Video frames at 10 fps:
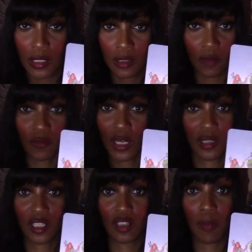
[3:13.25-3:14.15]
So really
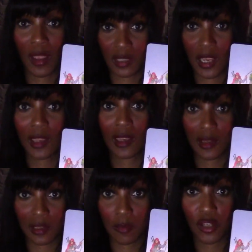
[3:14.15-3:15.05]
this is about
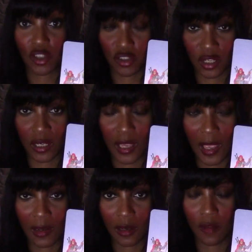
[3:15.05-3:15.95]
taking as much as you can.